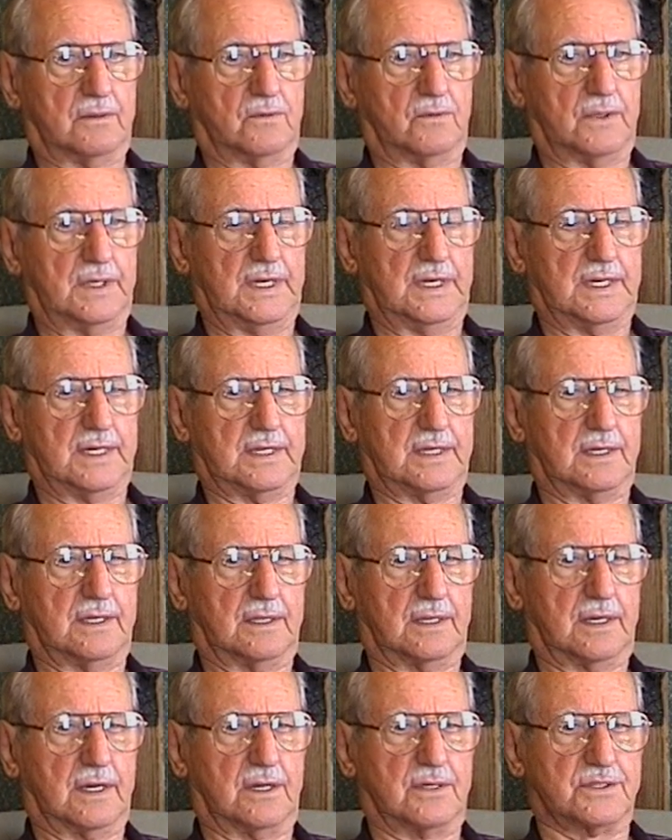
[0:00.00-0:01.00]
we had uh,
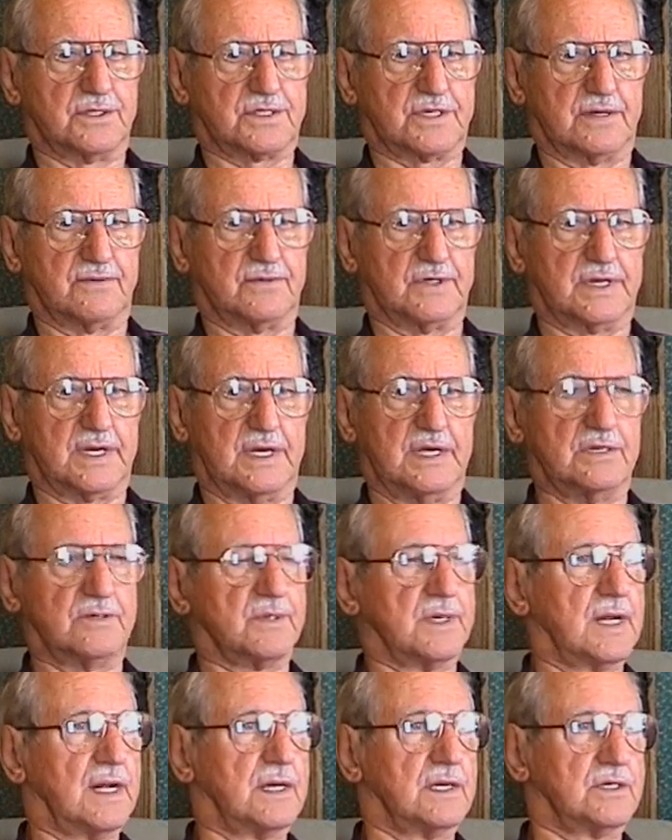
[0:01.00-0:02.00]
gone several days
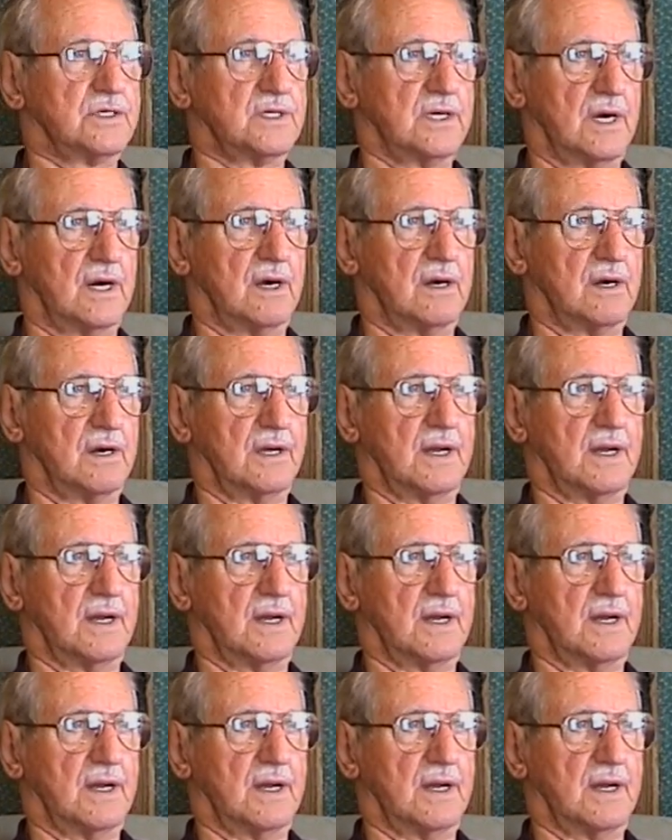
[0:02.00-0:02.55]
without a shower,